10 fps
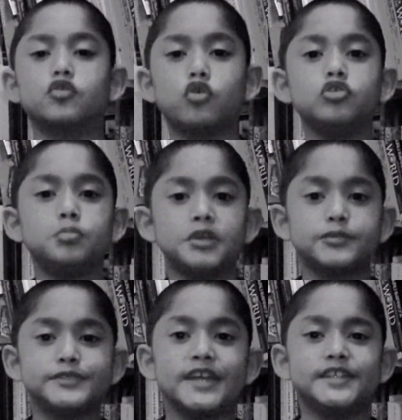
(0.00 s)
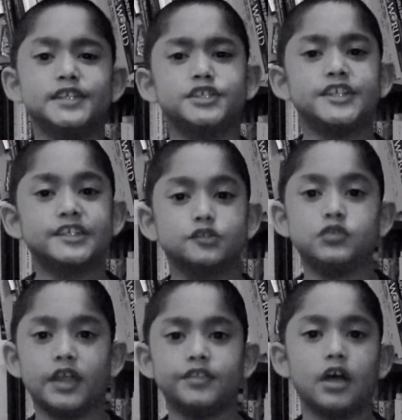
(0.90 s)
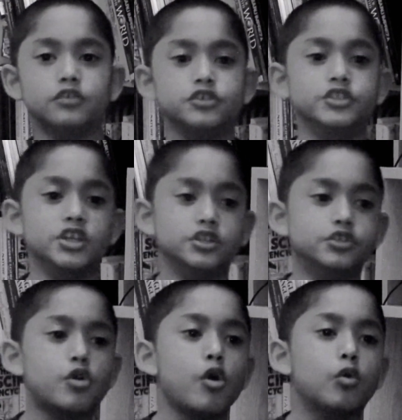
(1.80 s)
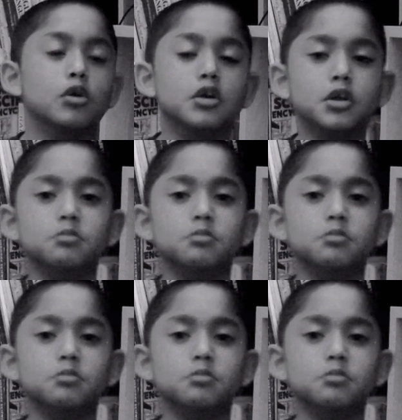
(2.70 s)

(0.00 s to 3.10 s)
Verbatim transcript: earth couldn't be created six to ten thousand years ago,